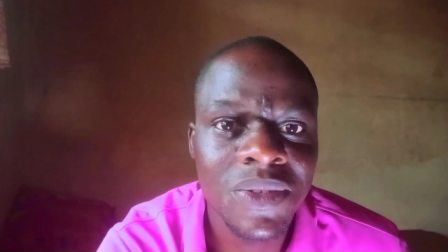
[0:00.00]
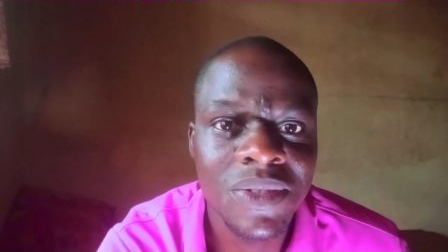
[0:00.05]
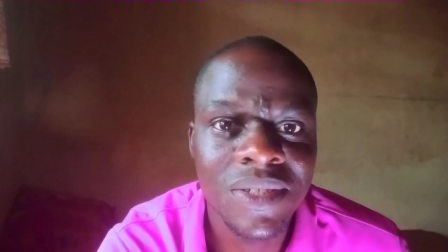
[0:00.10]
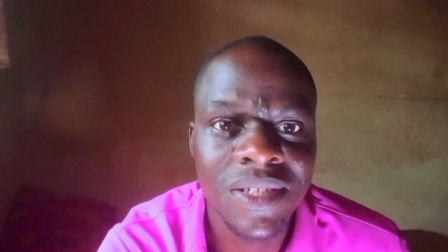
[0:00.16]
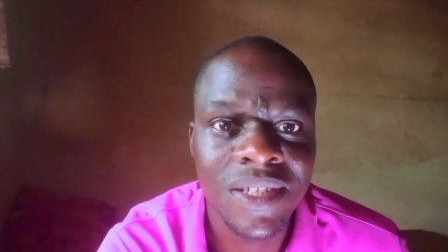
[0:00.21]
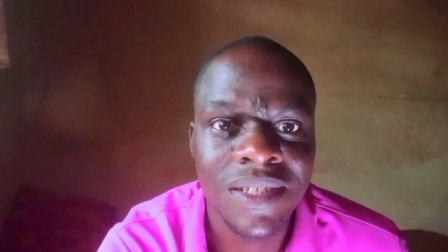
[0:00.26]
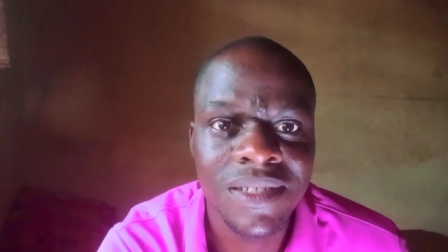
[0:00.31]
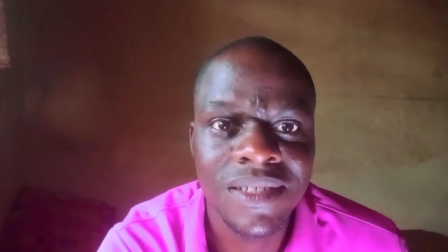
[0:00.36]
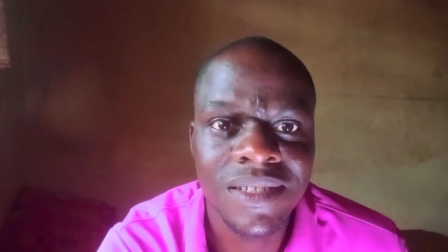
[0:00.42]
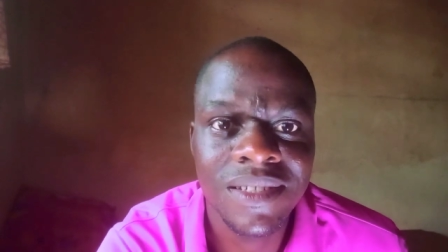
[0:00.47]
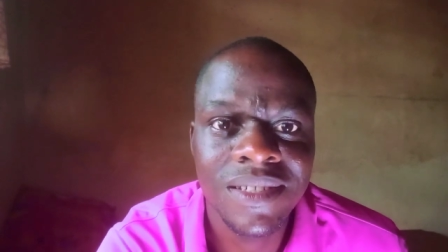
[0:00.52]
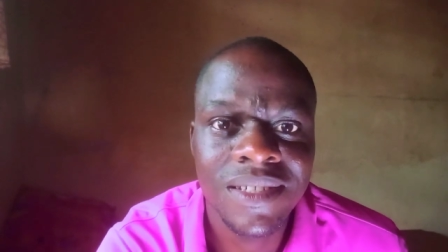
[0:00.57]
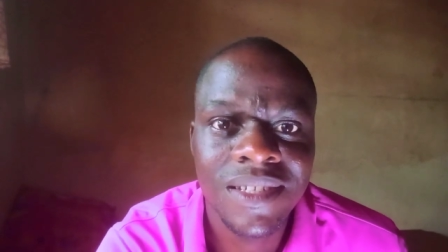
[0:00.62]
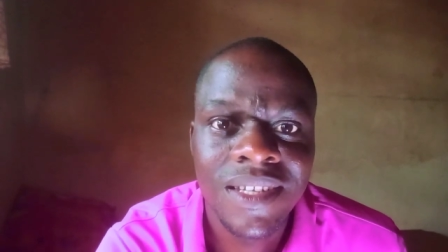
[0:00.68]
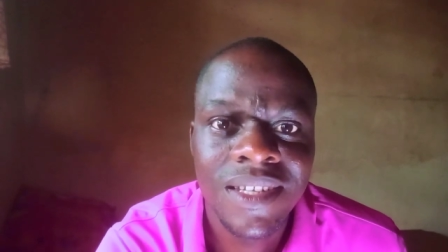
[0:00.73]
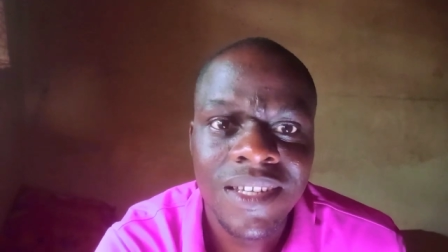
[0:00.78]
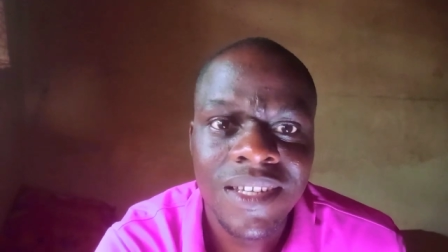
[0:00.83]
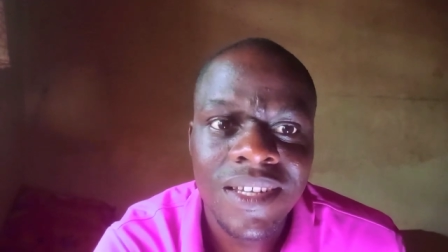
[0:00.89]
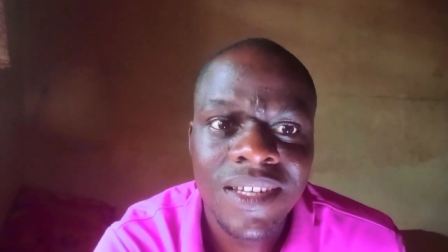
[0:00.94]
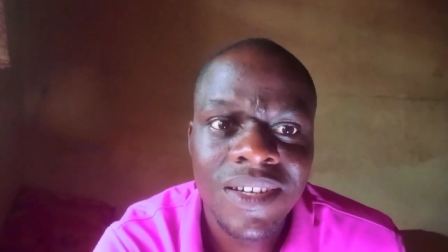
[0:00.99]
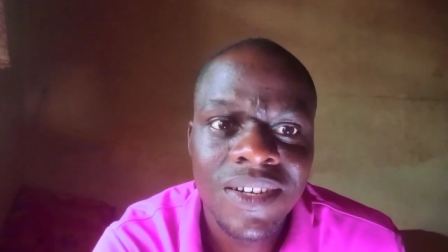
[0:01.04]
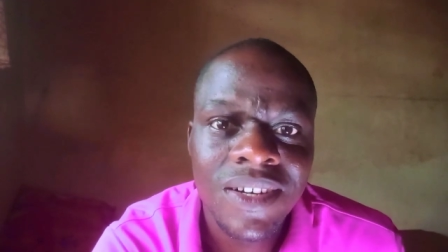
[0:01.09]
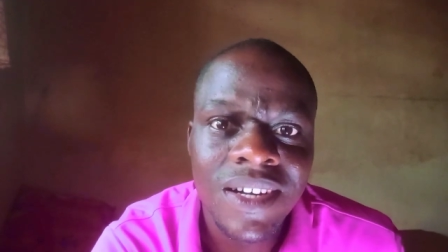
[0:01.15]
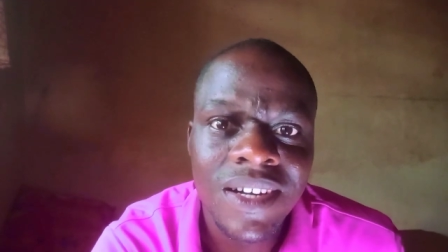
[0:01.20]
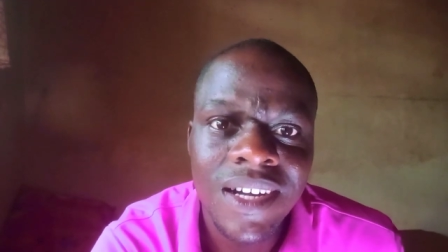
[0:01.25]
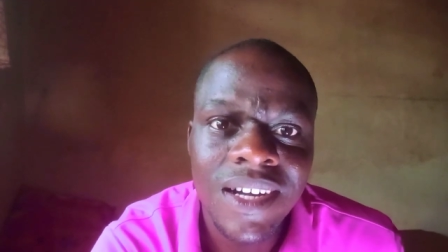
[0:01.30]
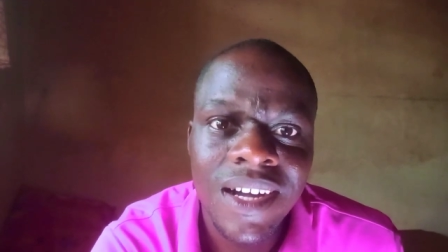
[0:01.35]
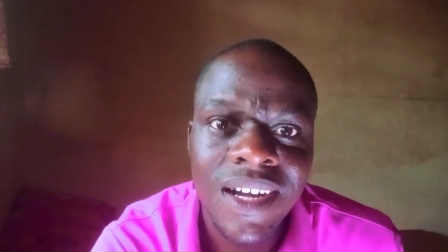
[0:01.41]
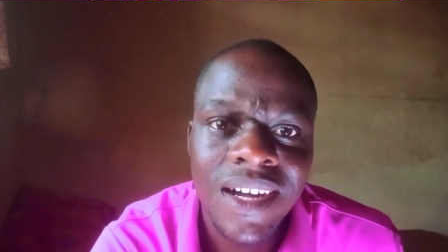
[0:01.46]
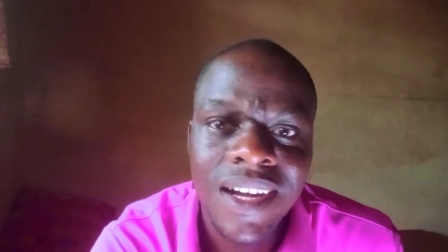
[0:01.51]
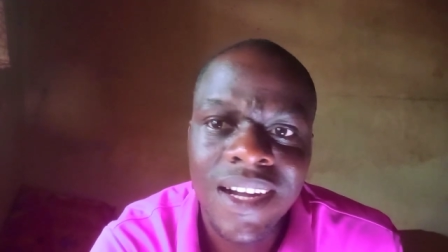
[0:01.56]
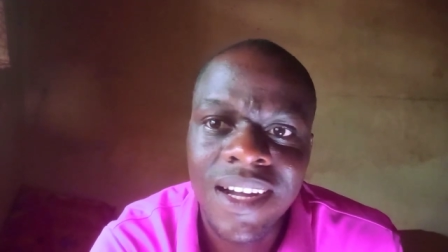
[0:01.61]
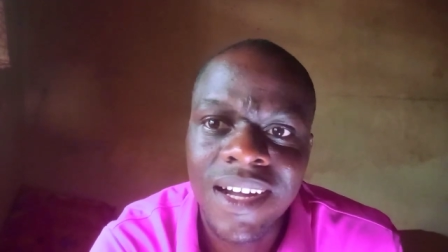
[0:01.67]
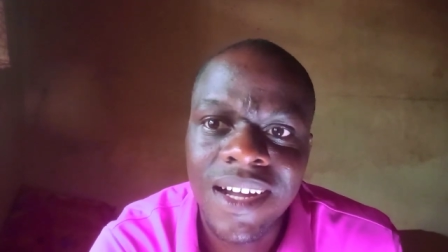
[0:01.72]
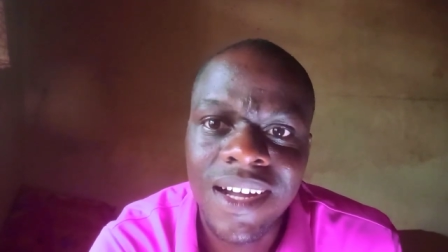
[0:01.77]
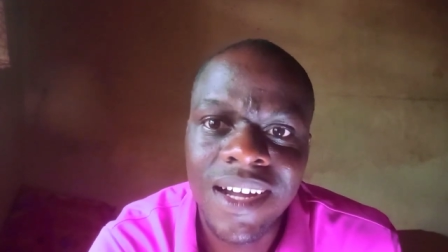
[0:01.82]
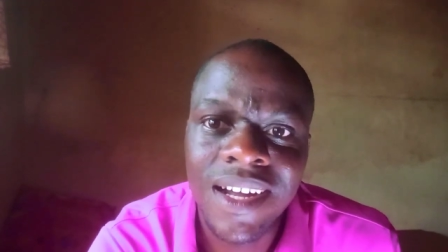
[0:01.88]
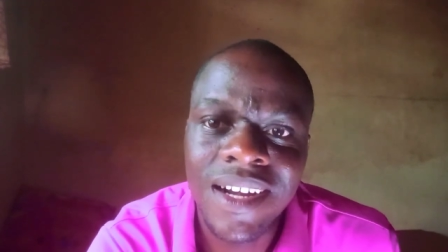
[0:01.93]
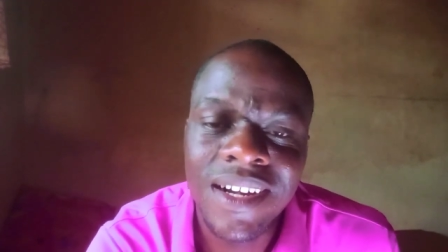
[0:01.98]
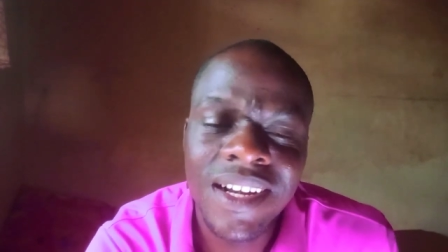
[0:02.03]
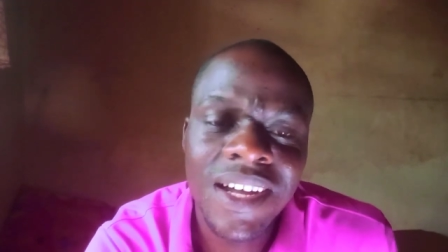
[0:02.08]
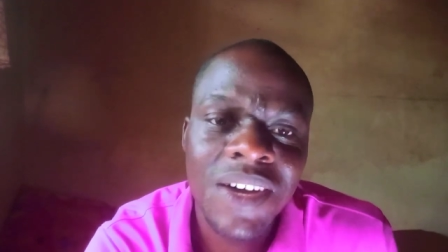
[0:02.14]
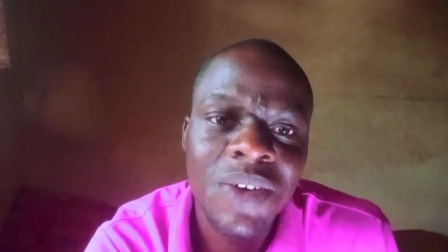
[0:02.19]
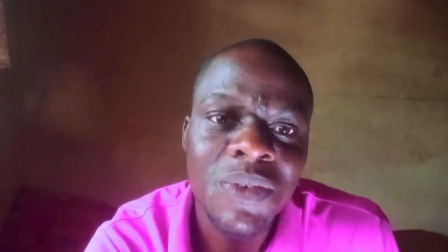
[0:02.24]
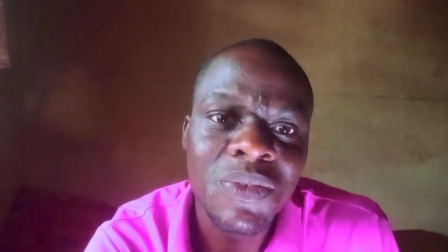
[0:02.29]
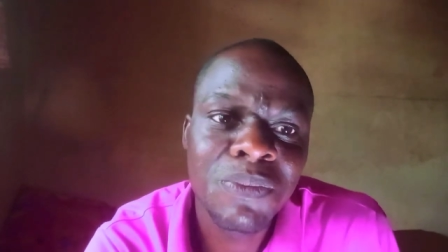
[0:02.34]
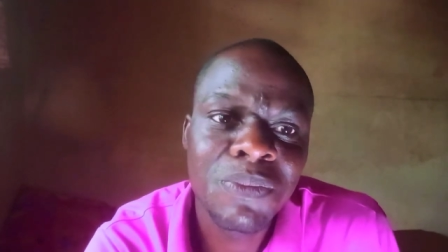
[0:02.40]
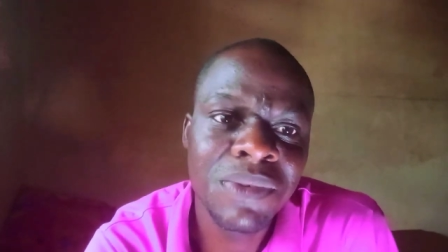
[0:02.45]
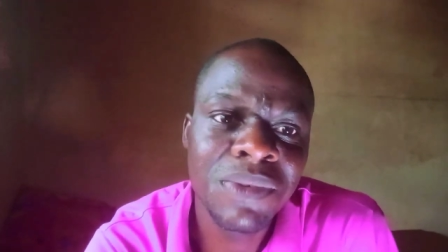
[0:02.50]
content around